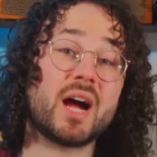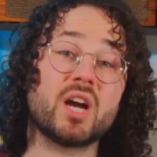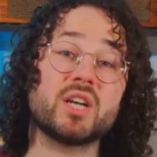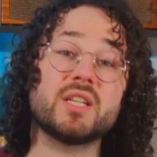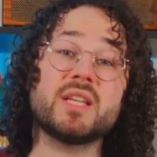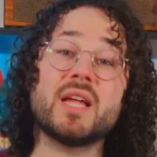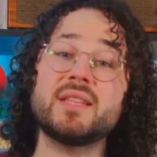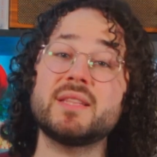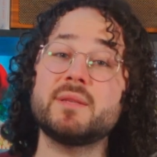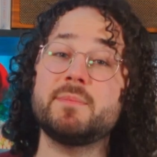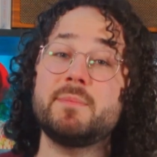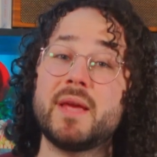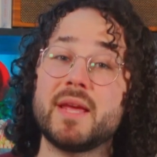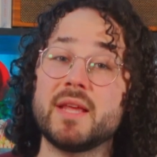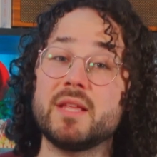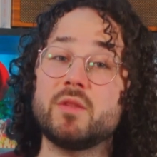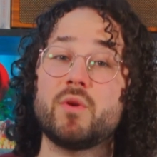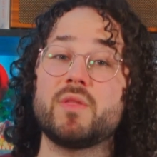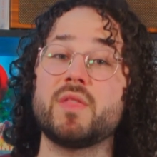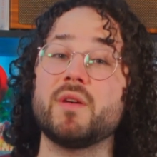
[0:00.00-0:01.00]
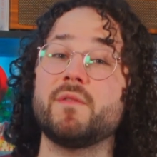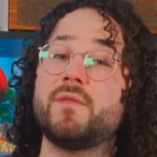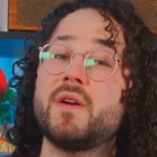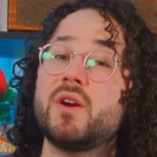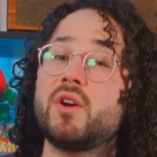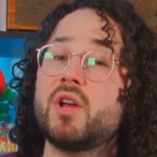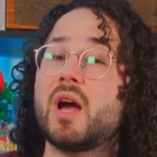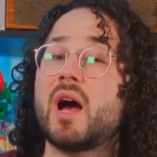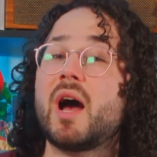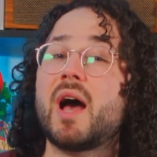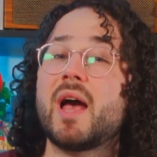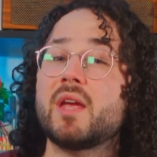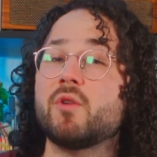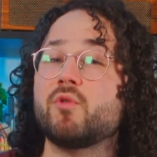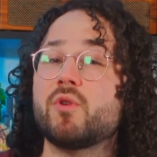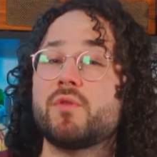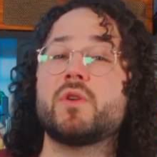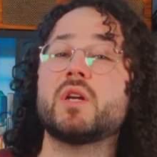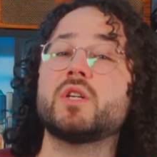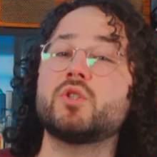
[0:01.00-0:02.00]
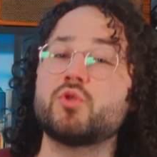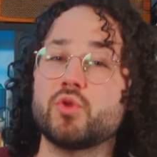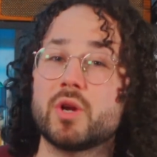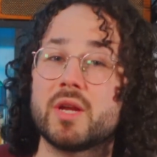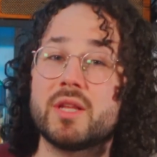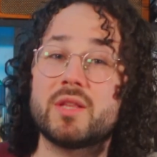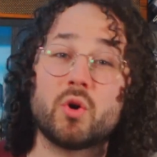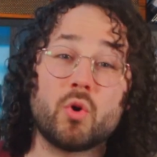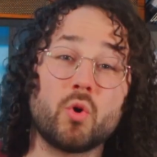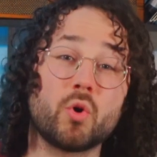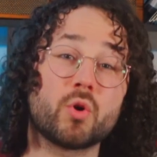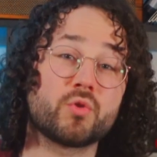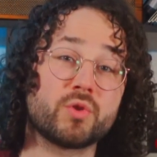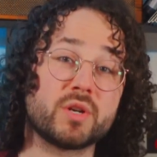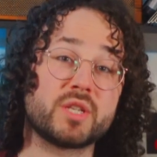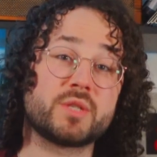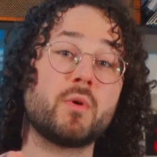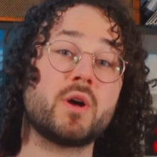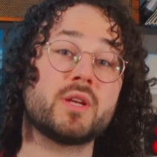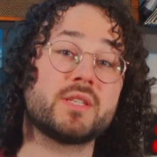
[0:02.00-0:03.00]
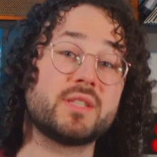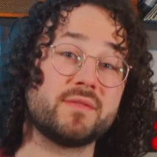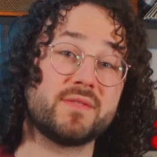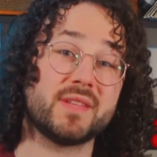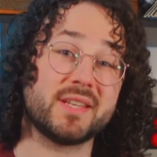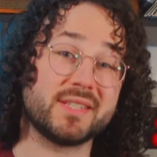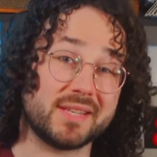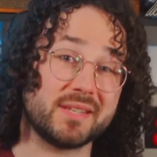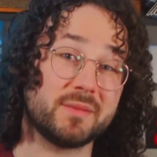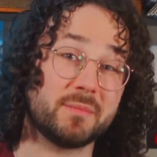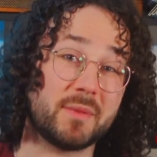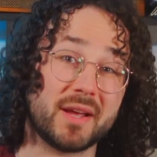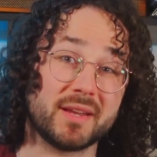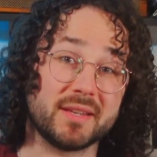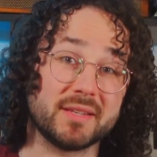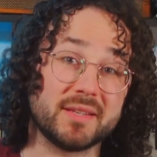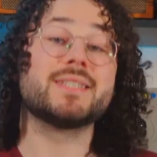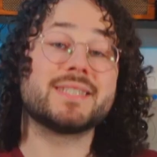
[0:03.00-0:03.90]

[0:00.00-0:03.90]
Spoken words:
are not made with a very high refresh rate or responsiveness in mind,